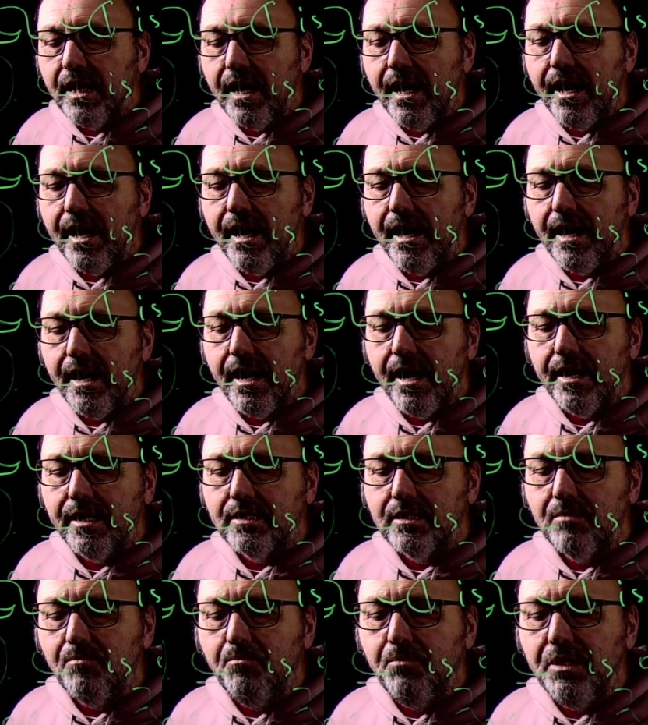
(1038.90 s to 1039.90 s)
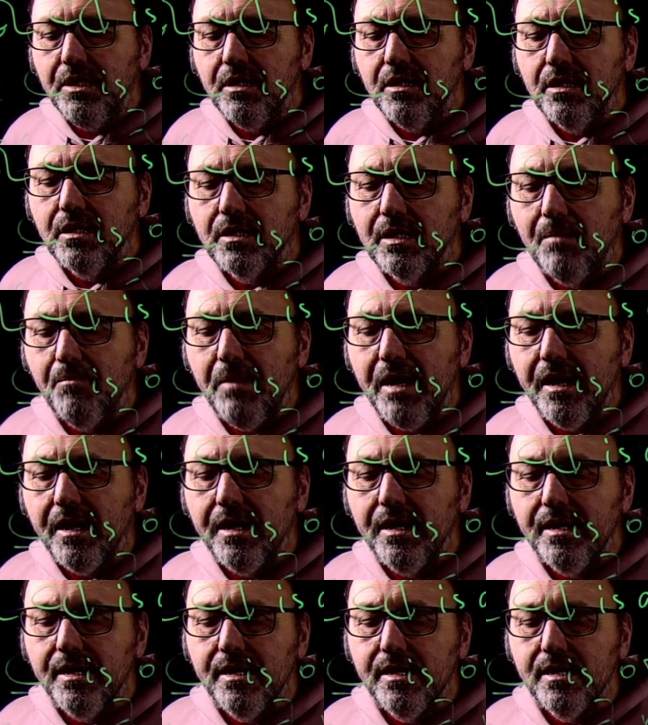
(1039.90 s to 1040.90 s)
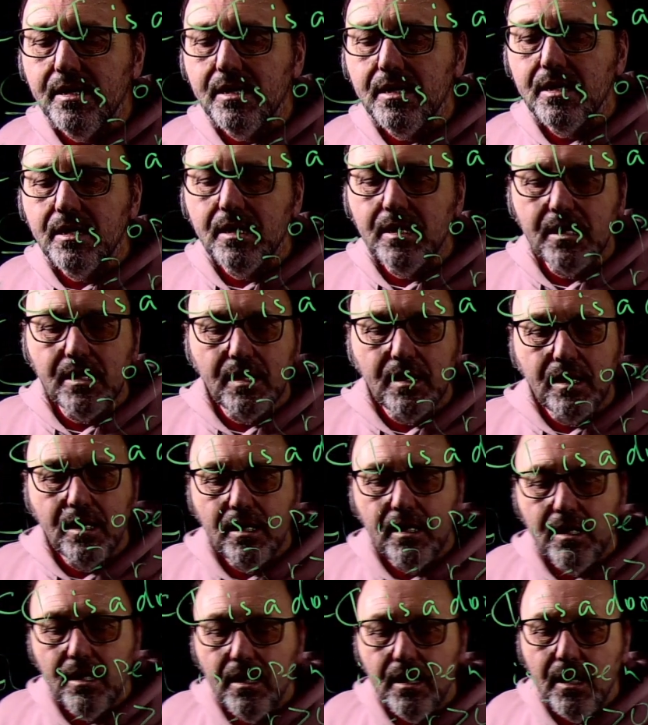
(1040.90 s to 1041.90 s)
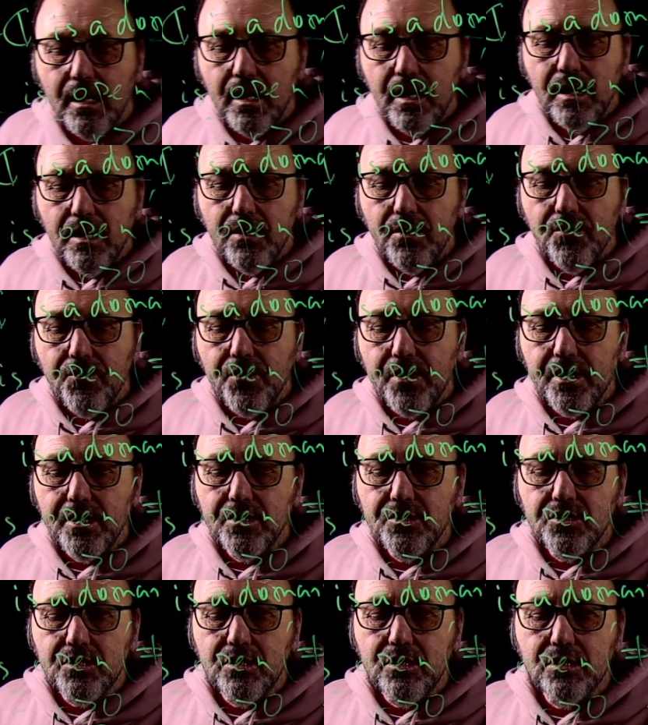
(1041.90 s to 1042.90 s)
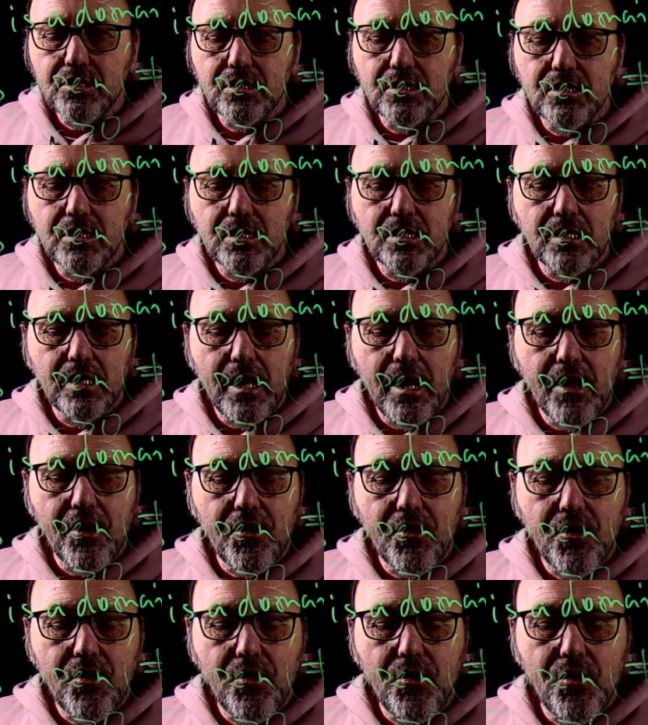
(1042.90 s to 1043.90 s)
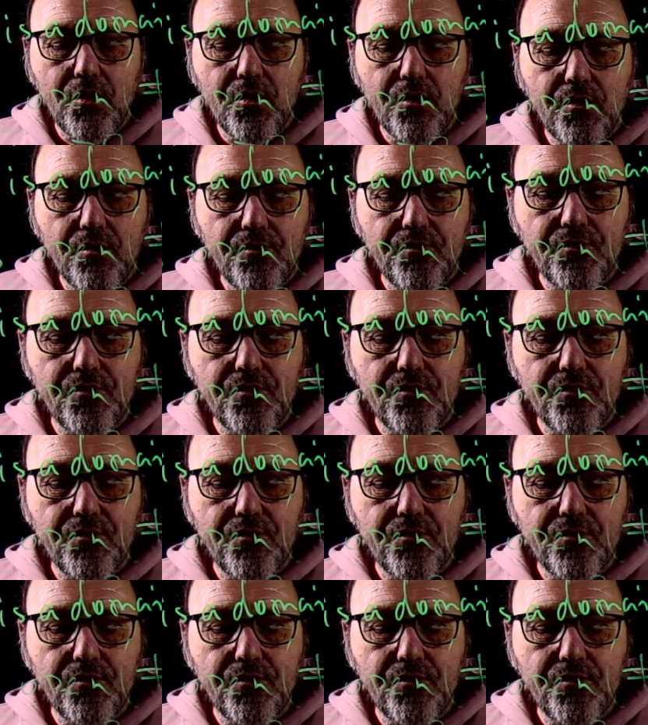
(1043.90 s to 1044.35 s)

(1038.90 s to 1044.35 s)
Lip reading: A and B in omega, there exists a curve,